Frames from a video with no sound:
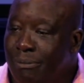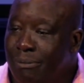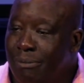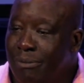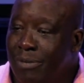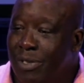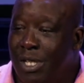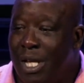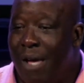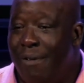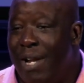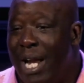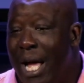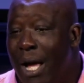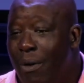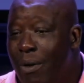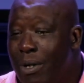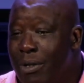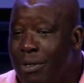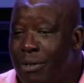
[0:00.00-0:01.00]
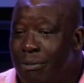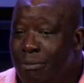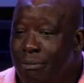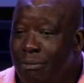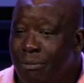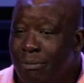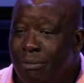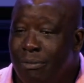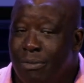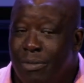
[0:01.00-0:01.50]
Seven hours.
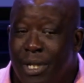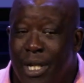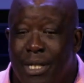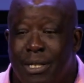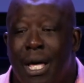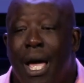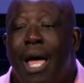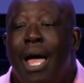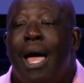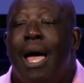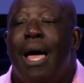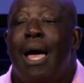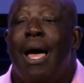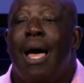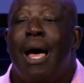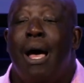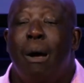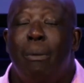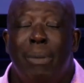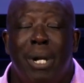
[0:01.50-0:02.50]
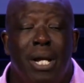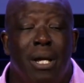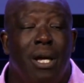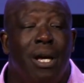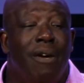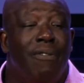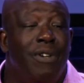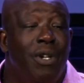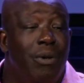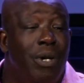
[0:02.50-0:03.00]
Six. How many
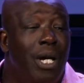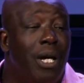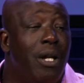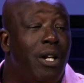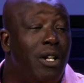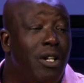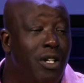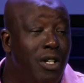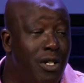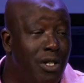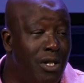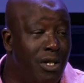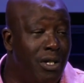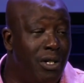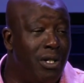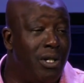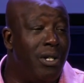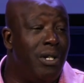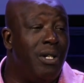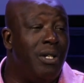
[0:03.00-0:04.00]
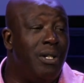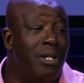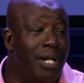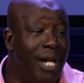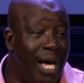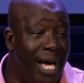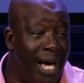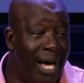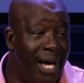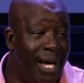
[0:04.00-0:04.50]
of you get a good
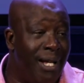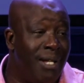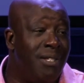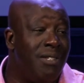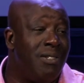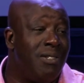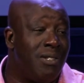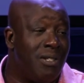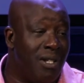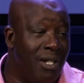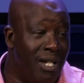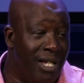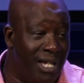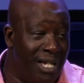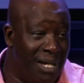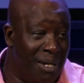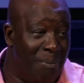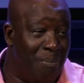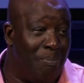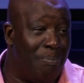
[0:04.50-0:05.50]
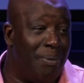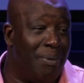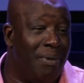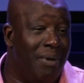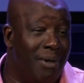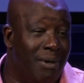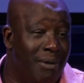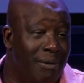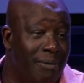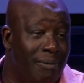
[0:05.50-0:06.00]
night's sleep?
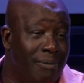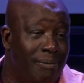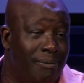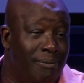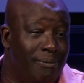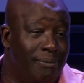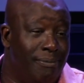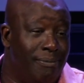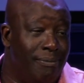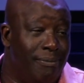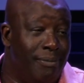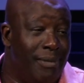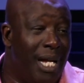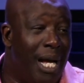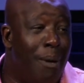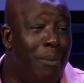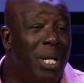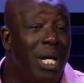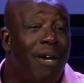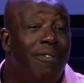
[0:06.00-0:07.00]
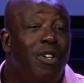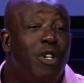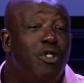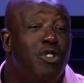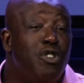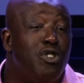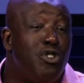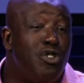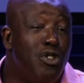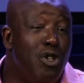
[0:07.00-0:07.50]
How many of you
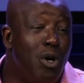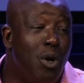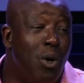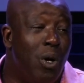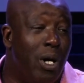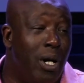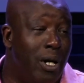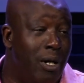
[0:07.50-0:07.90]
snore?